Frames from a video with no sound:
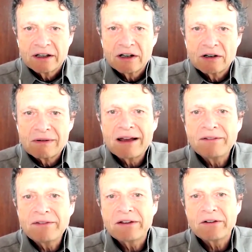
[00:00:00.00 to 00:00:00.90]

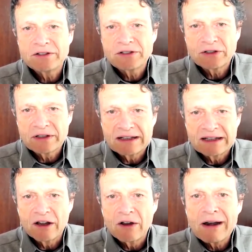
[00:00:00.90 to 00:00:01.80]
around their
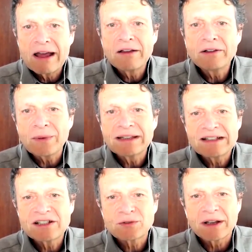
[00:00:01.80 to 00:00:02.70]
uncertainty, around what they
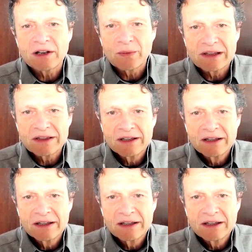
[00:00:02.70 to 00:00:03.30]
struggle with.